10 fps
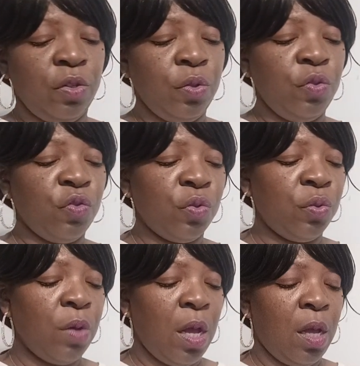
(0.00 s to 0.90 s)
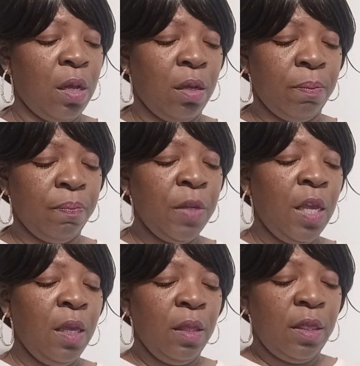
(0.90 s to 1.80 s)
neutral um
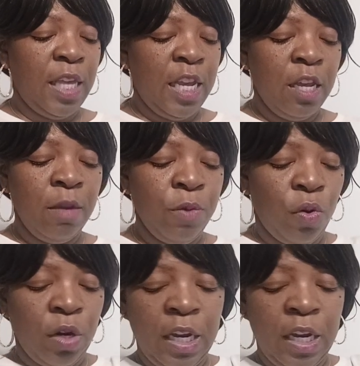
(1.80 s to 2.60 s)
theme or